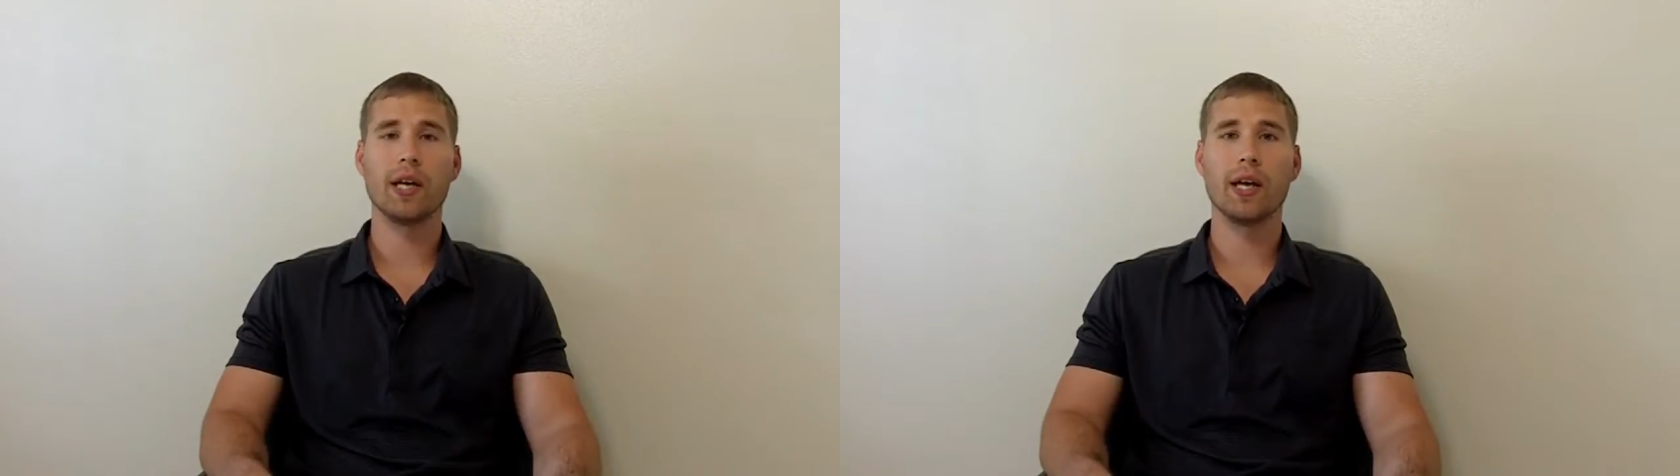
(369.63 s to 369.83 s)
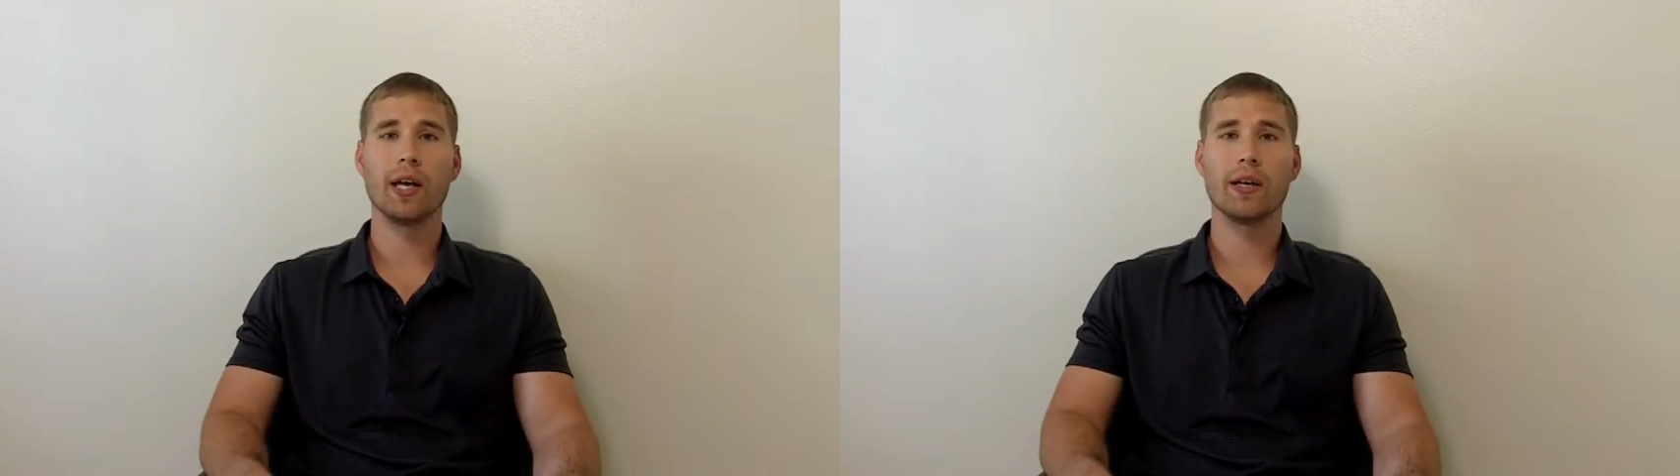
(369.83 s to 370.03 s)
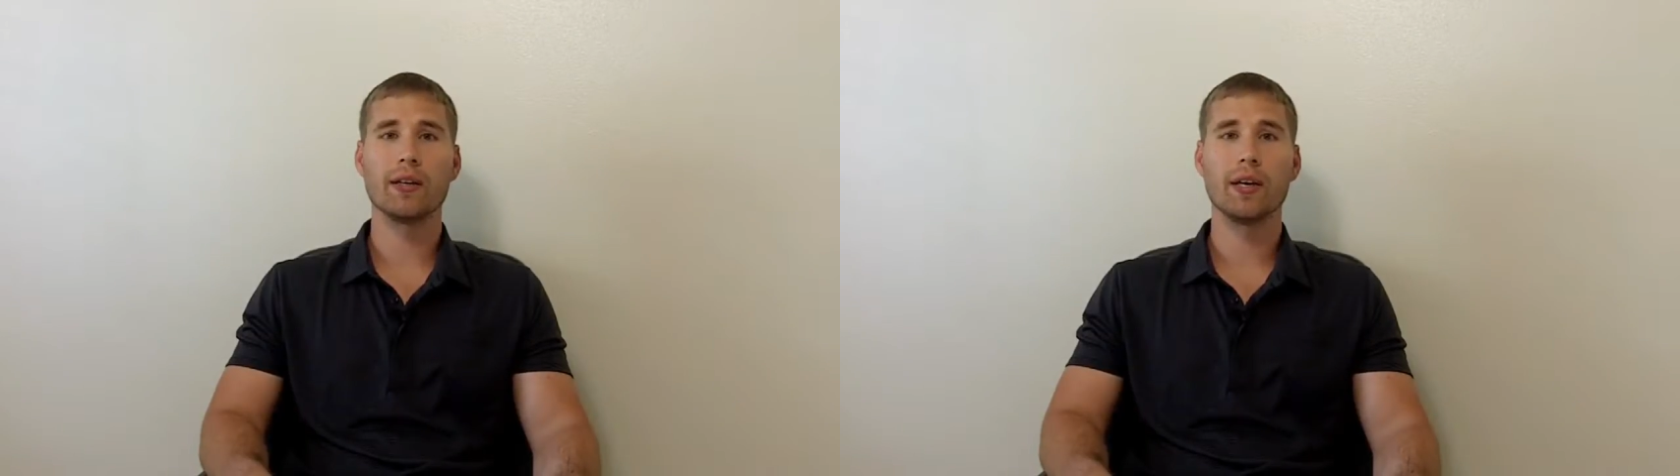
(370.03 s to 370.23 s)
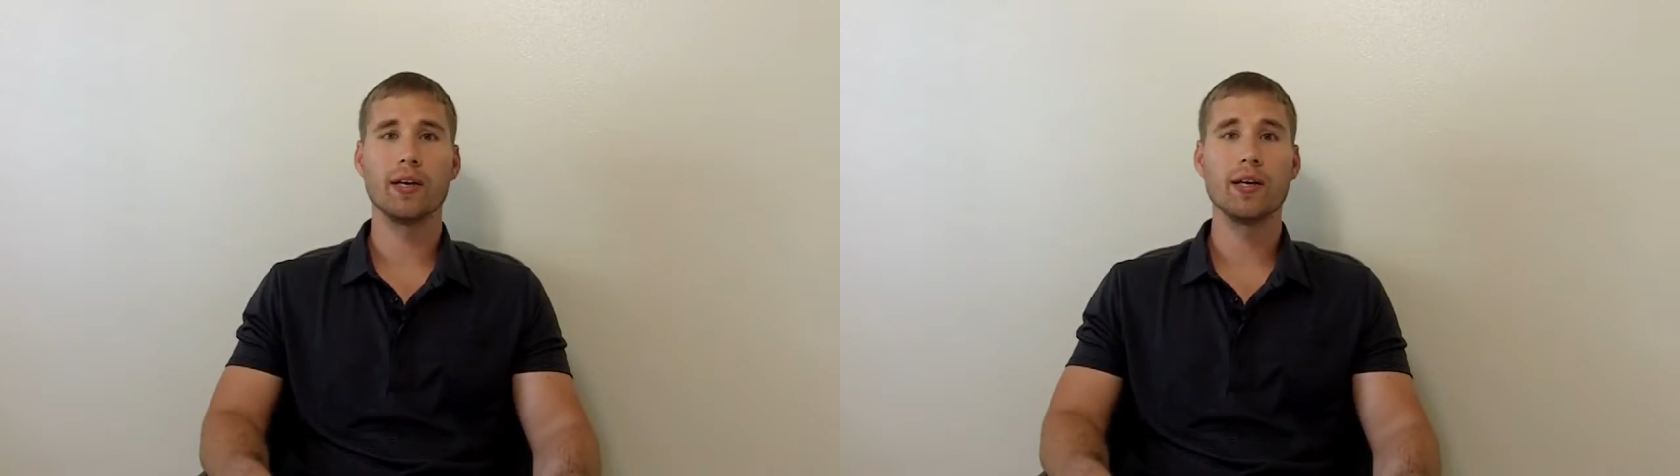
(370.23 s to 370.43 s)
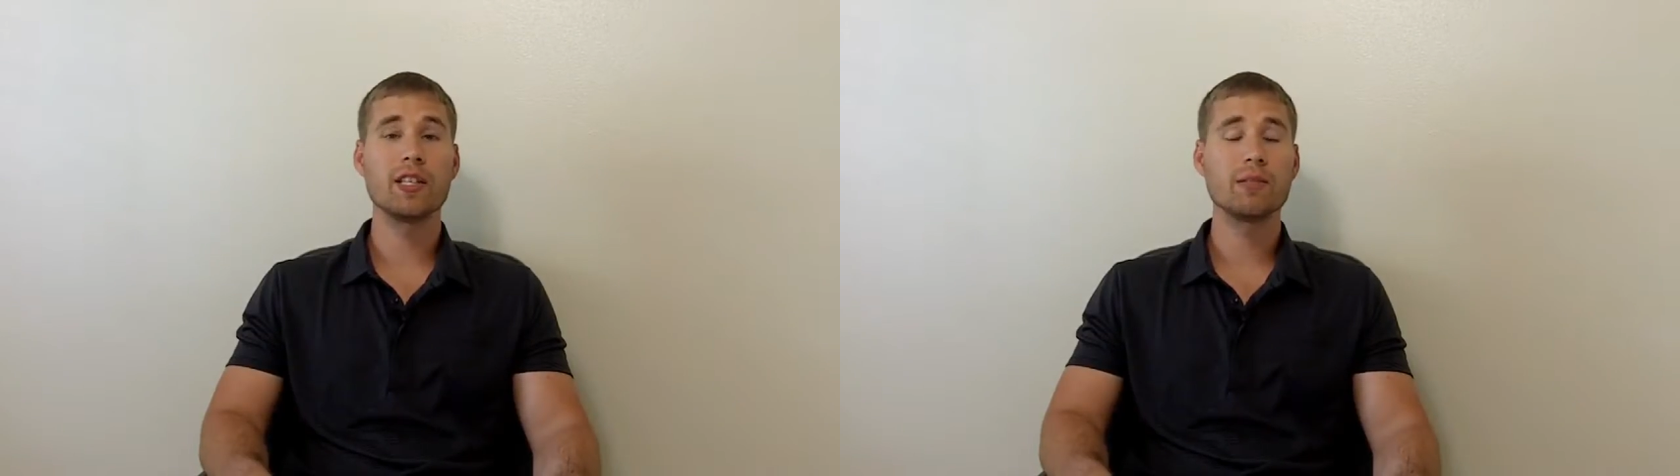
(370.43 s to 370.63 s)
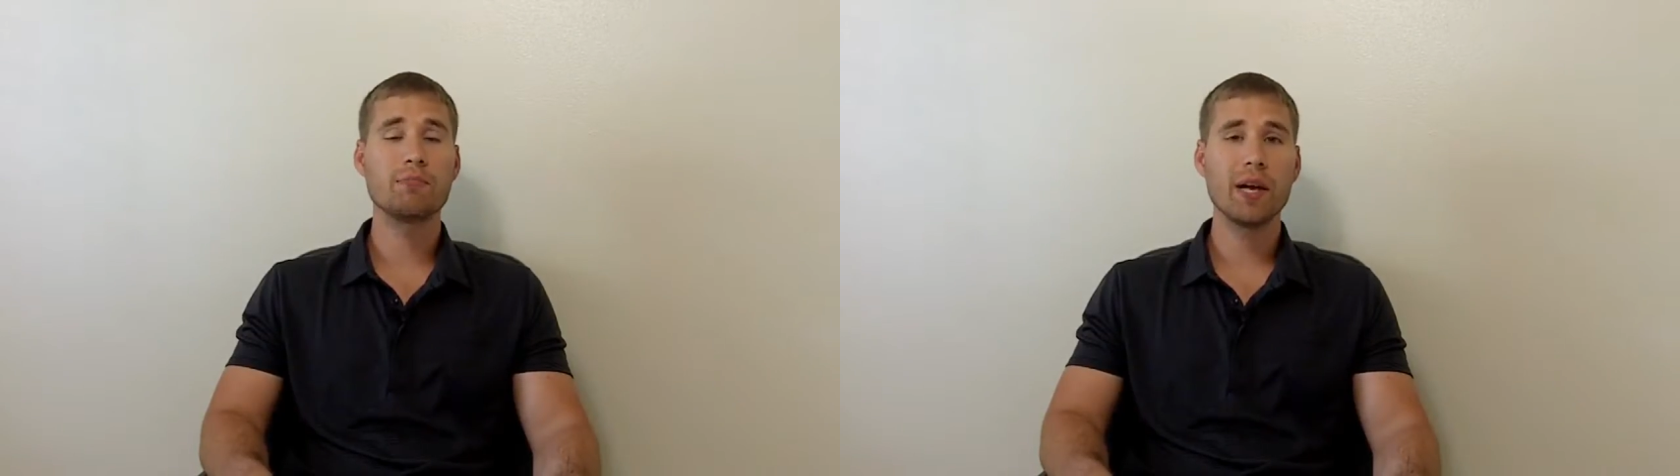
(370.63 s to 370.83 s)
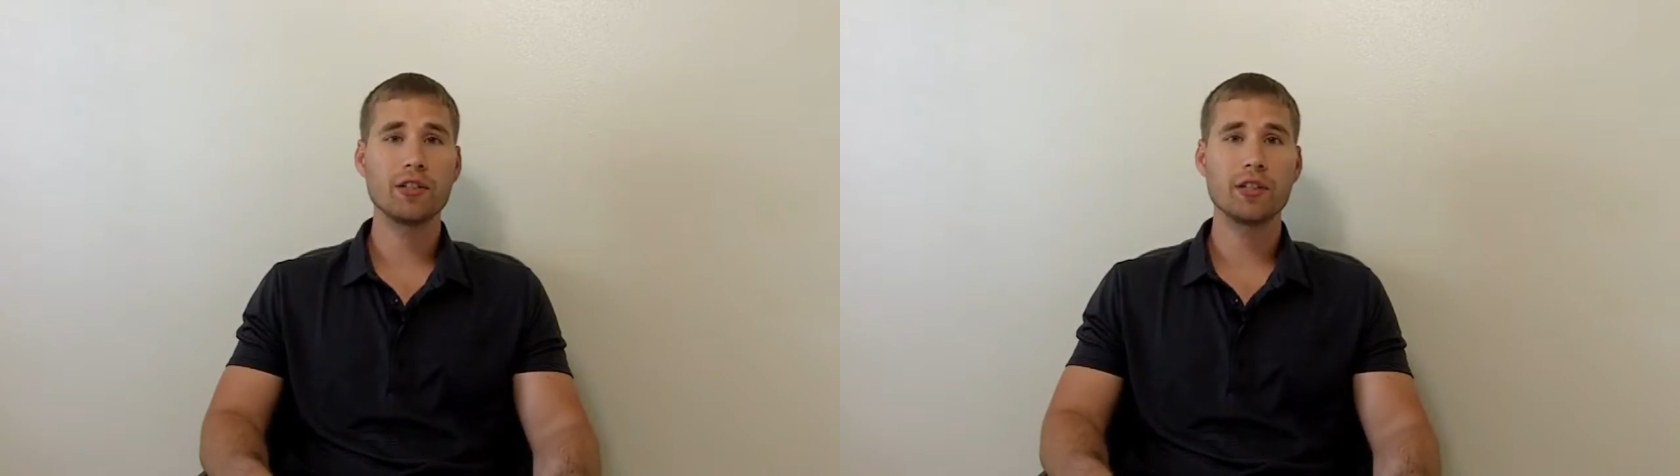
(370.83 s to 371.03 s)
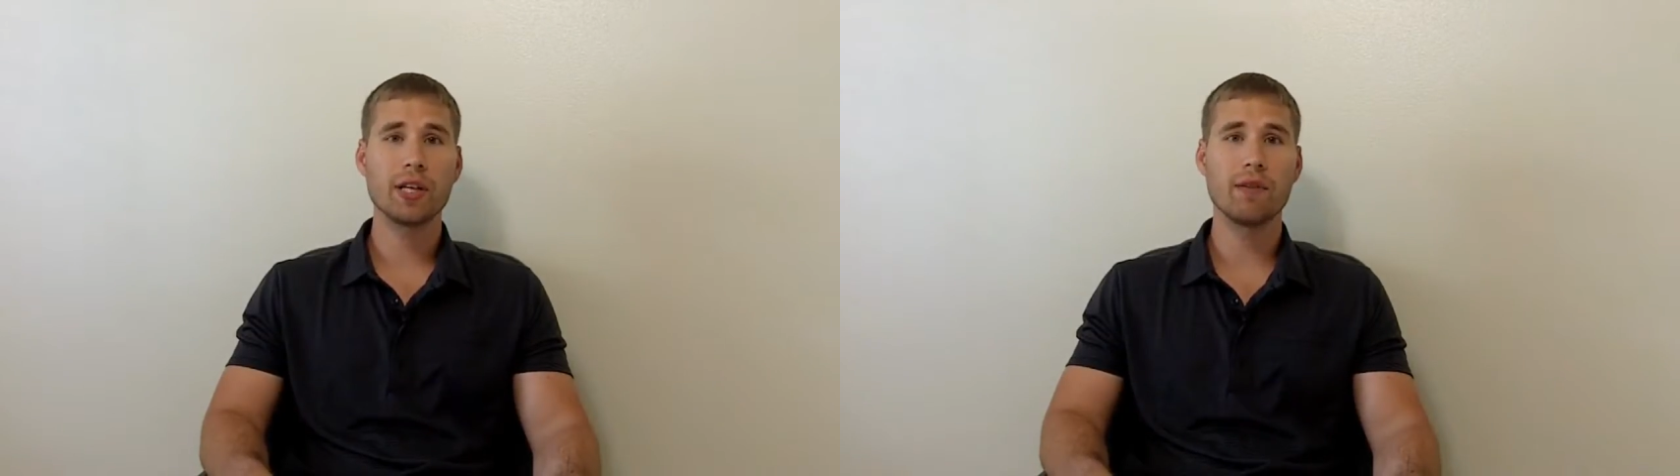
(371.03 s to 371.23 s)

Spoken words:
and especially